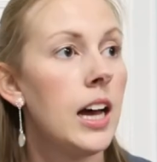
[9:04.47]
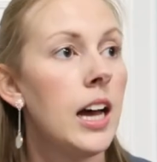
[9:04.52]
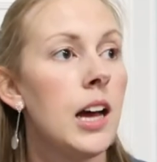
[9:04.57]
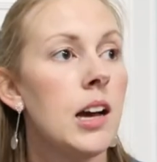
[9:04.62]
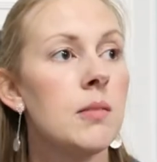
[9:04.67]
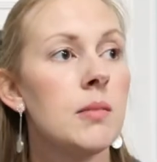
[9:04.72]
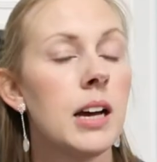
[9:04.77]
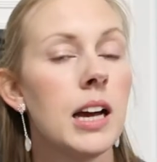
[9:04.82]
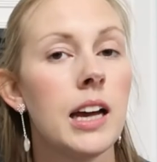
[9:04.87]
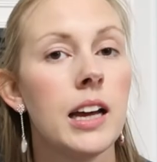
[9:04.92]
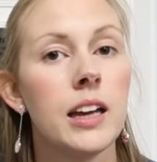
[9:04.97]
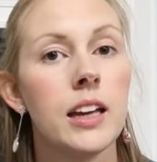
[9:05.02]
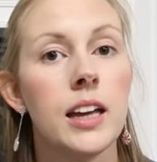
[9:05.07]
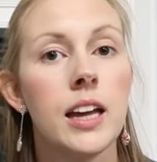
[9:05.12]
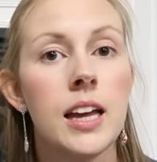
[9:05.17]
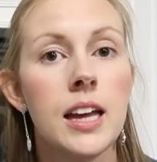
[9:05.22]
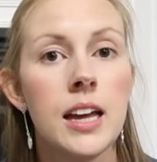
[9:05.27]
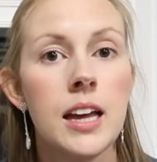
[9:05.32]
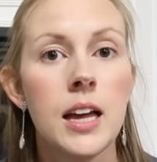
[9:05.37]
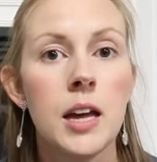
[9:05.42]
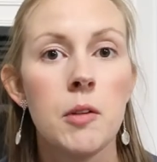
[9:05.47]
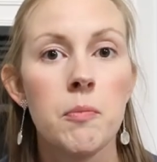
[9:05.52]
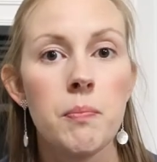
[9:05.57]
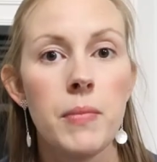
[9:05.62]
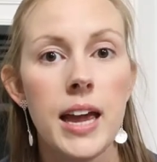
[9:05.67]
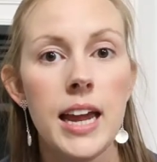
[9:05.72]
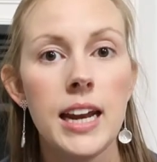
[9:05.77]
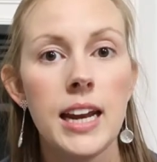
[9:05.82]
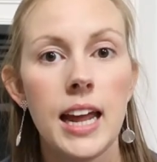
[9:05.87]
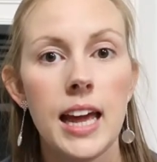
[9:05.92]
I
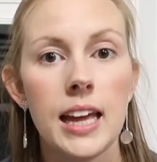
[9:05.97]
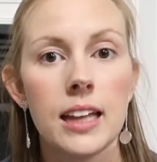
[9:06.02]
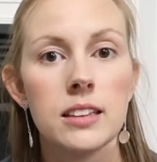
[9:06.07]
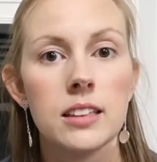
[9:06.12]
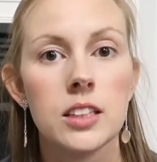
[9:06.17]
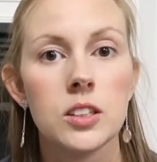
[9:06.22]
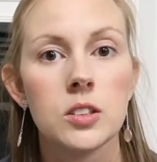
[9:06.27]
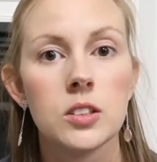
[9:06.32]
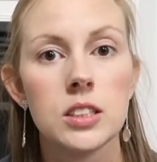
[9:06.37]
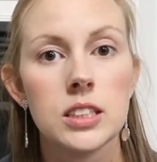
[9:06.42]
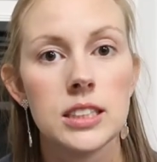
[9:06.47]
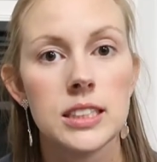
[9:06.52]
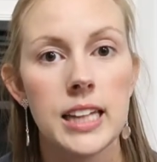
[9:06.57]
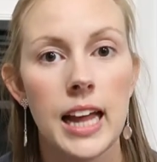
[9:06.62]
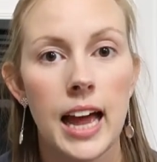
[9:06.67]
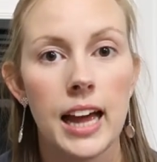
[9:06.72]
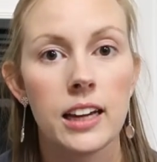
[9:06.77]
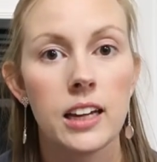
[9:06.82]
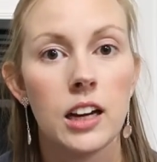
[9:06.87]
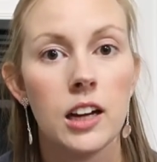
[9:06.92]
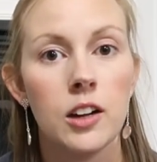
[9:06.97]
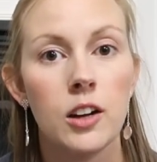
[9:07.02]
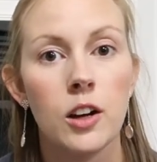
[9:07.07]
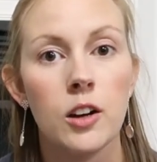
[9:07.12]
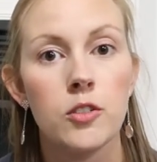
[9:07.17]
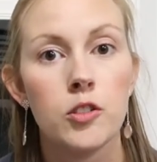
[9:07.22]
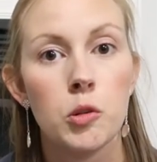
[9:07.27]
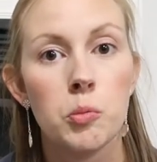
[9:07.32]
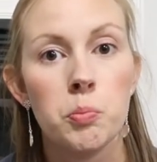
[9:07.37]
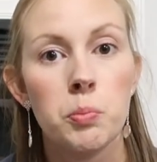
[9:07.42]
made a little stack
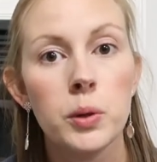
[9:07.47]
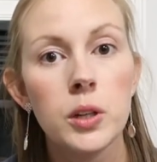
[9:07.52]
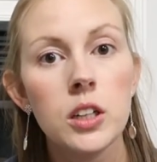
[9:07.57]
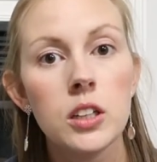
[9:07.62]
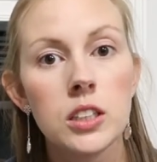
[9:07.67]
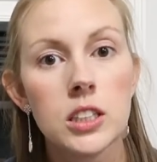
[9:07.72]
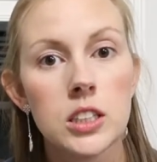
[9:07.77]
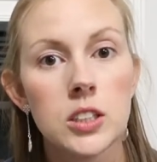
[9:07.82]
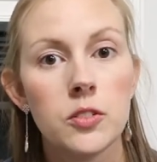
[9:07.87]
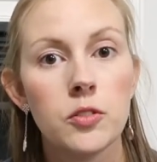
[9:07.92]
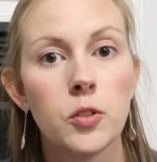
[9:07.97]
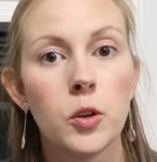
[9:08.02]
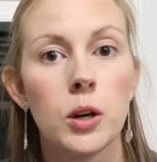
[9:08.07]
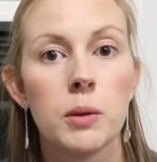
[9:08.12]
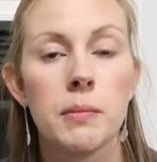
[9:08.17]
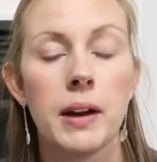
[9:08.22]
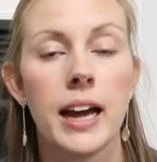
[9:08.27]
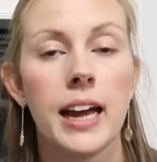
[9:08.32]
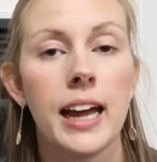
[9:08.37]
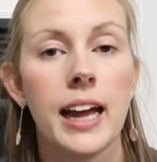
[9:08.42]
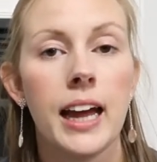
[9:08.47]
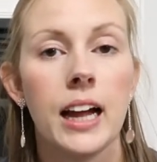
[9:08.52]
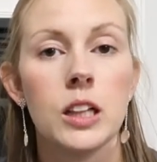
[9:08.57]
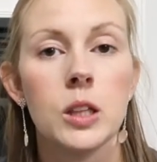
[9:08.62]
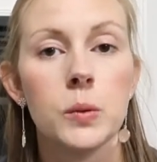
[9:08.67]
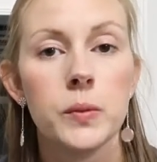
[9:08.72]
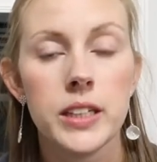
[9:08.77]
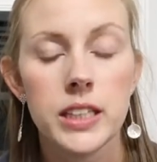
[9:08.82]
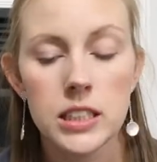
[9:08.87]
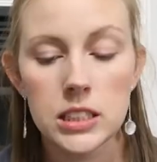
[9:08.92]
of books for my
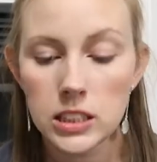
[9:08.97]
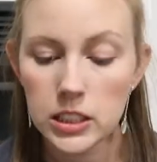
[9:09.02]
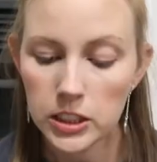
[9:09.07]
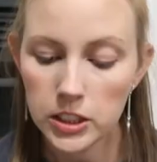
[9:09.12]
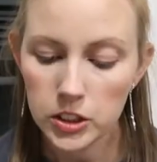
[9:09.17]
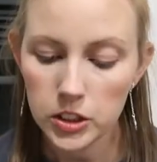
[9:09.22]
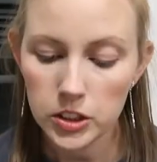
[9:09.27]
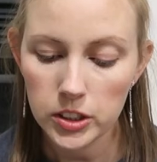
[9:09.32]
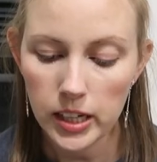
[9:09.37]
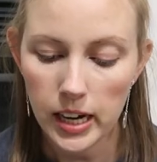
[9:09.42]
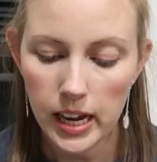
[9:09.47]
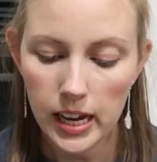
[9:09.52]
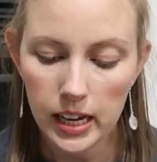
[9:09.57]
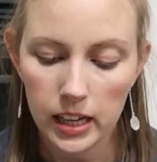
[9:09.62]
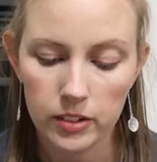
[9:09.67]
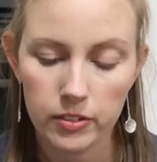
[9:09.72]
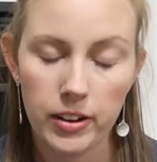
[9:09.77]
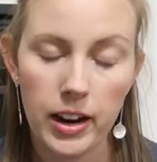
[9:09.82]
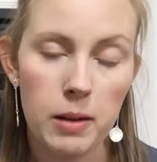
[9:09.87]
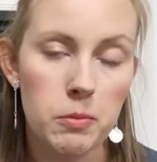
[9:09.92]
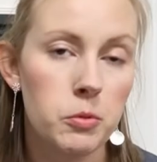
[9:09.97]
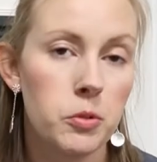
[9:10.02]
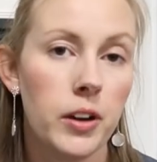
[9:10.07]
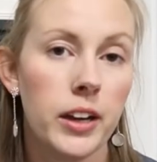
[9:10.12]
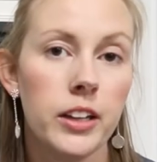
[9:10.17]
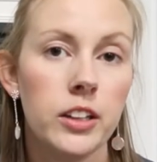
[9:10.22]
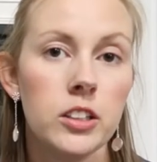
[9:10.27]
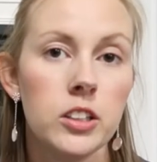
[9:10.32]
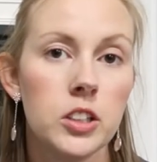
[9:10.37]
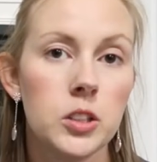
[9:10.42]
Halloween tiered tray and wrapped
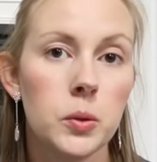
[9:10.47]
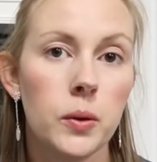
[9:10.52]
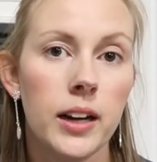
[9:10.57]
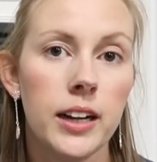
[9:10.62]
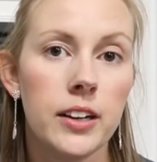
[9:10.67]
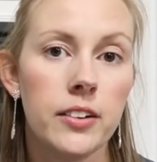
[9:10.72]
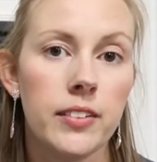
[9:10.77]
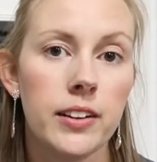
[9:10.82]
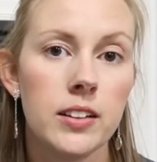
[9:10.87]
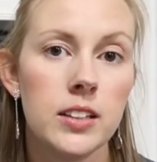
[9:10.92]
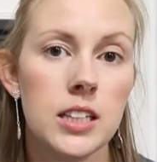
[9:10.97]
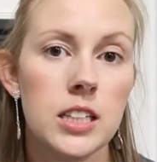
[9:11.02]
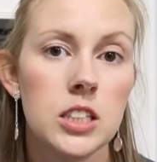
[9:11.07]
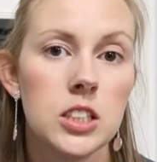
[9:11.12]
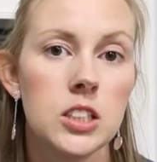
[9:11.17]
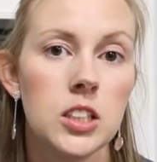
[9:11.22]
regular twine around it,